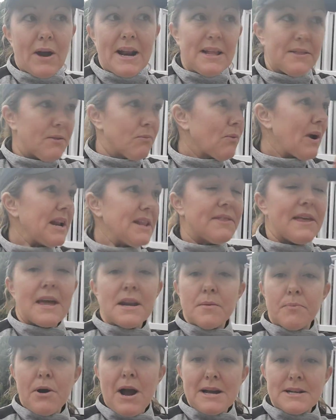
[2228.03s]
right at
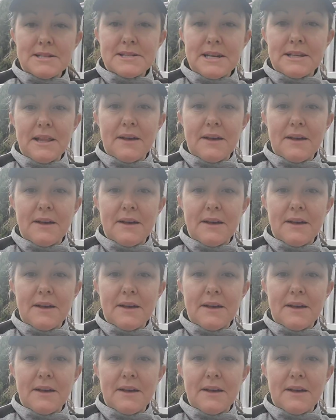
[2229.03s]
the end of practice.